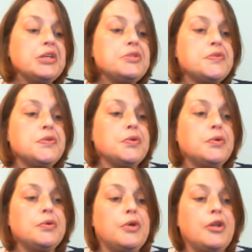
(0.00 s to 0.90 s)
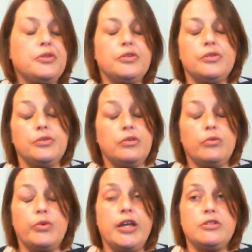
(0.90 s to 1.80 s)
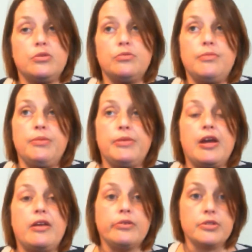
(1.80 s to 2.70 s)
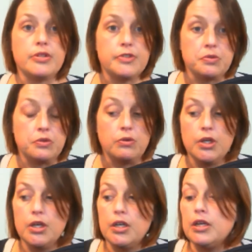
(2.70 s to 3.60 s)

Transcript: So, although why I don't make them carry their own stuff, I don't know.